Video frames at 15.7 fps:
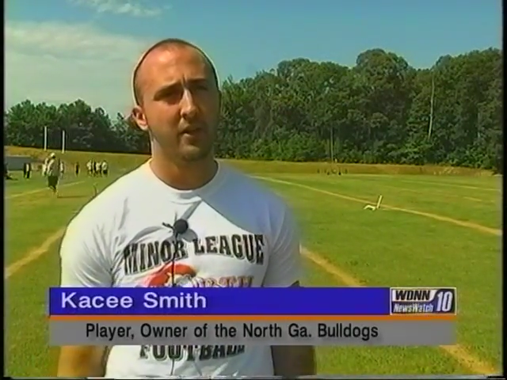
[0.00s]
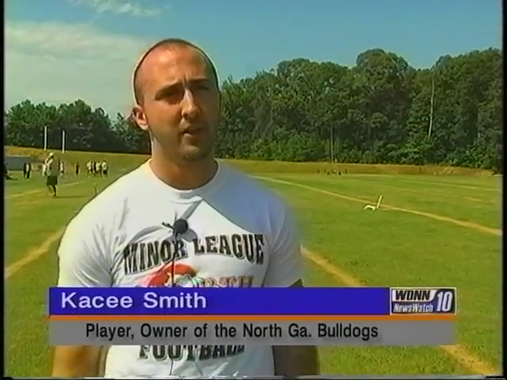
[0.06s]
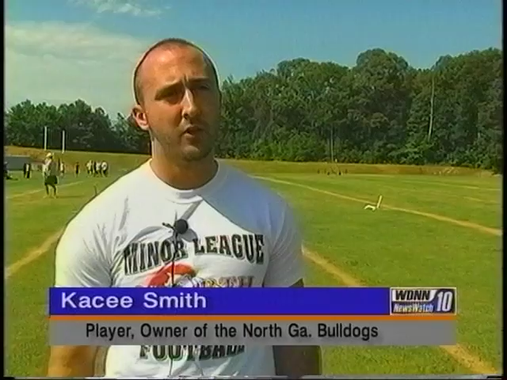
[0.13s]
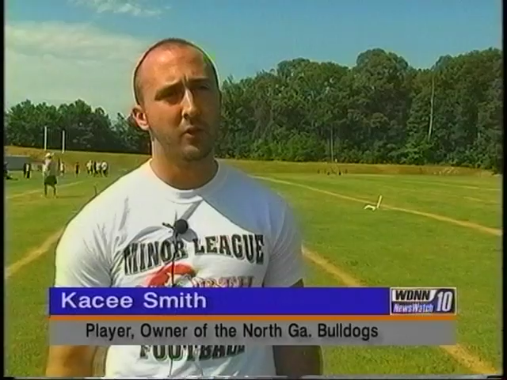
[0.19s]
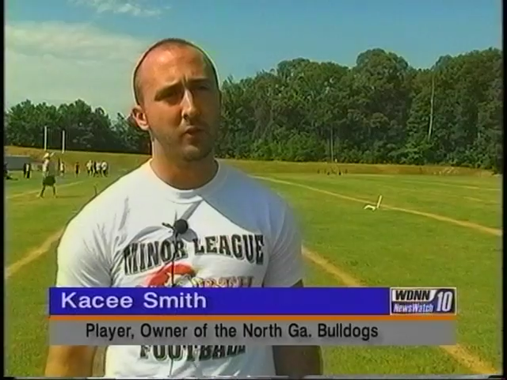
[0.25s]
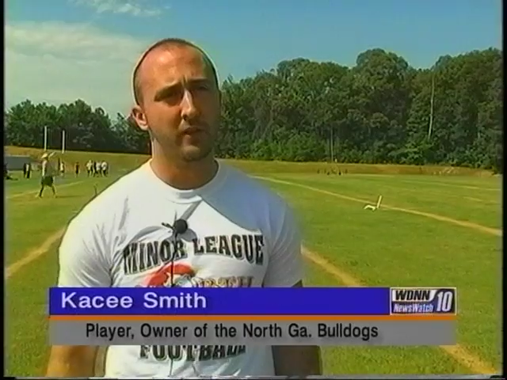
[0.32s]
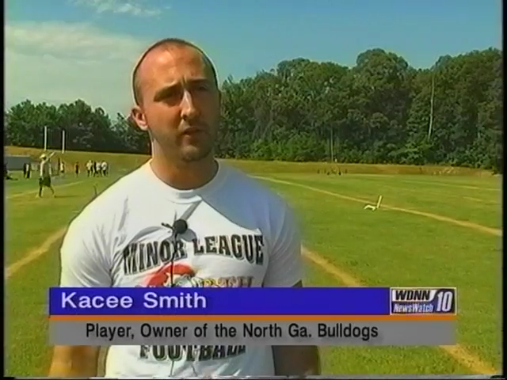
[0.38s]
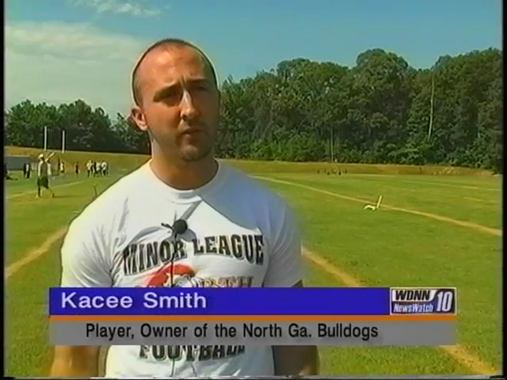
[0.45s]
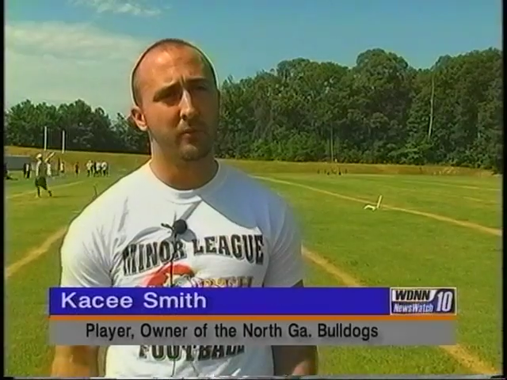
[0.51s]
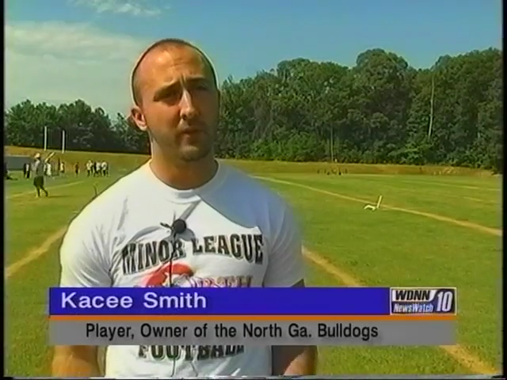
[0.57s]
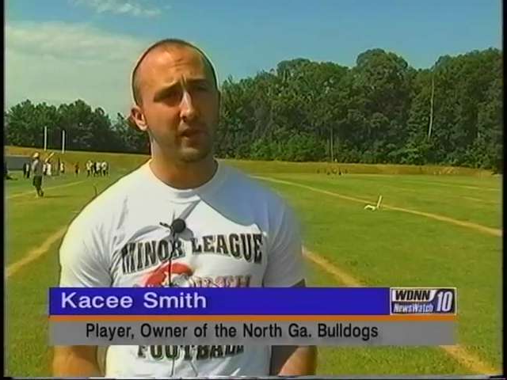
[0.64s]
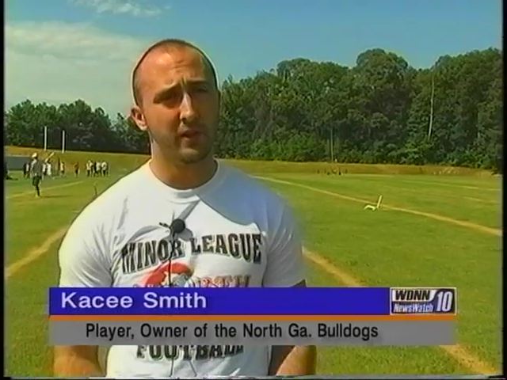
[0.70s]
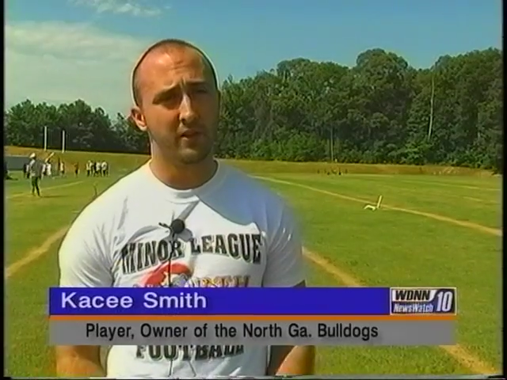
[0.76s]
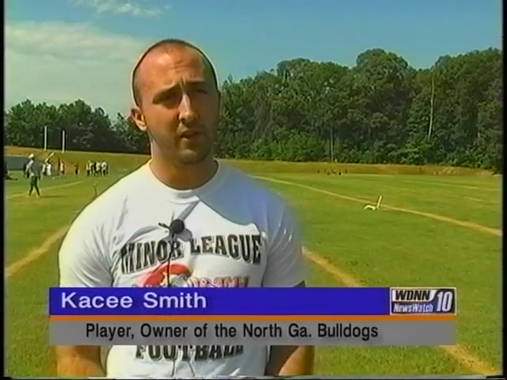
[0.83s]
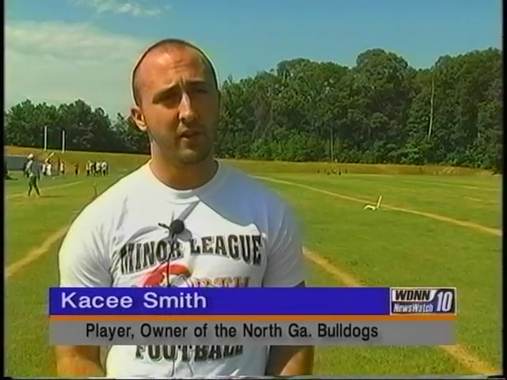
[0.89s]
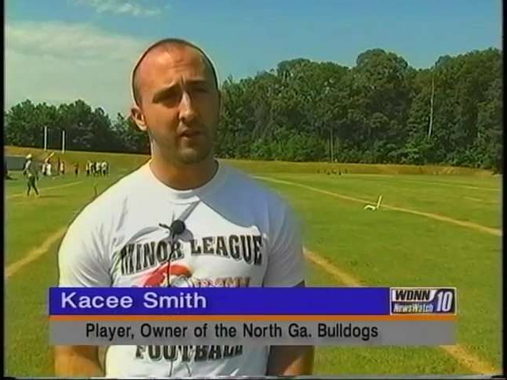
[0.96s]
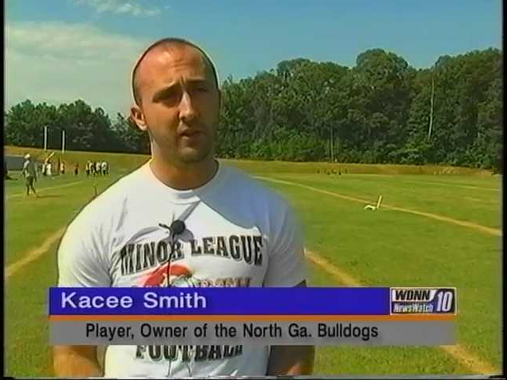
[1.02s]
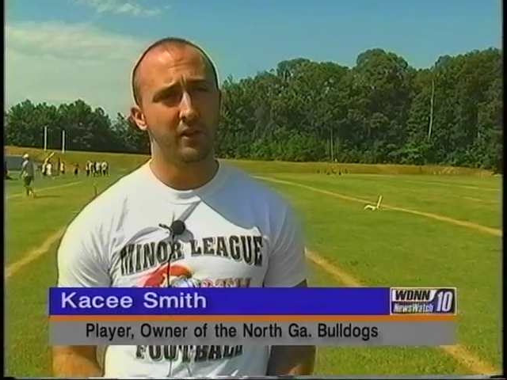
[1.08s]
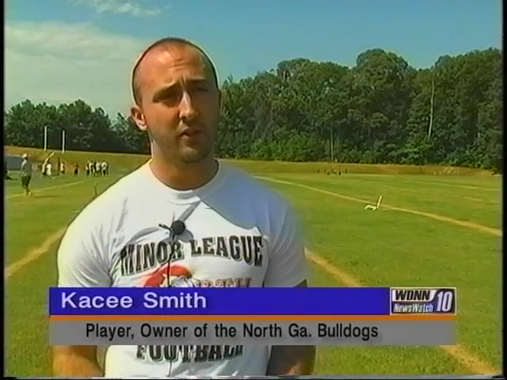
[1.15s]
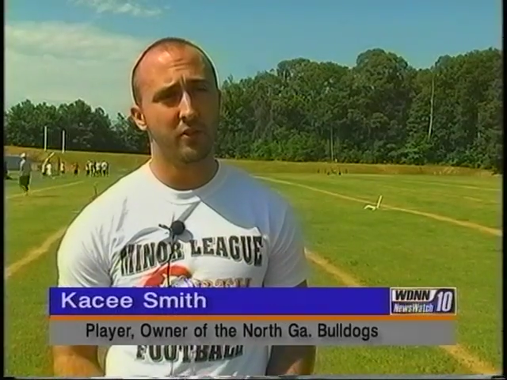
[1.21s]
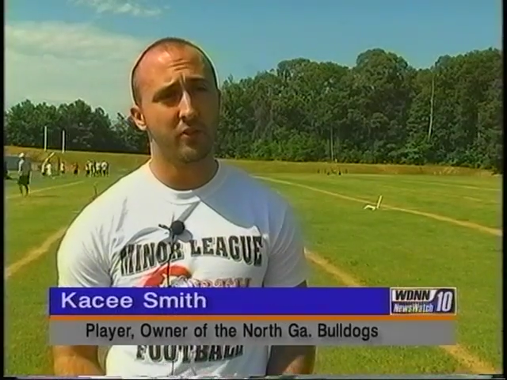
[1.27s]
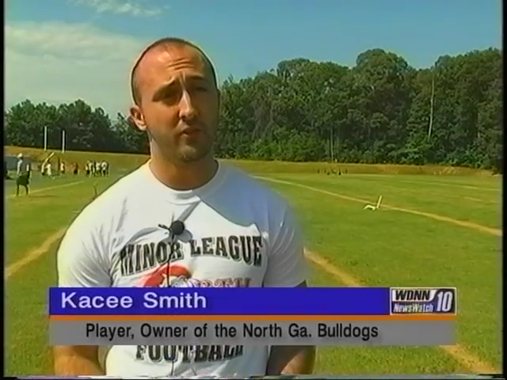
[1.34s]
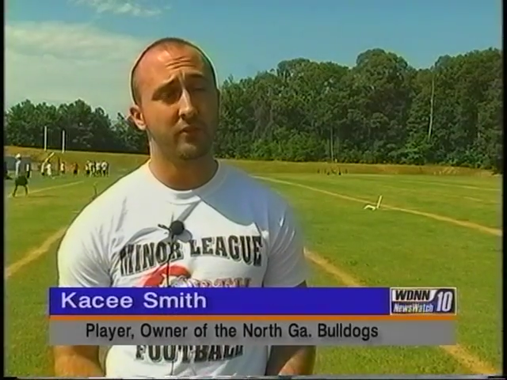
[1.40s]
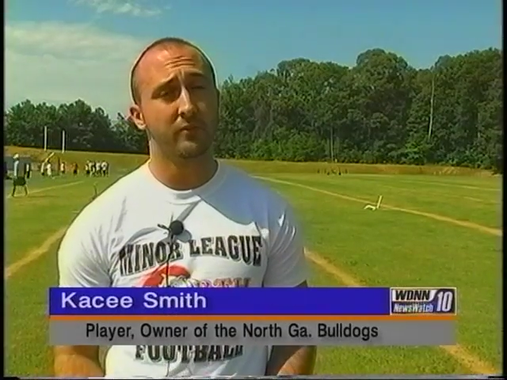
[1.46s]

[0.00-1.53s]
who's either played college,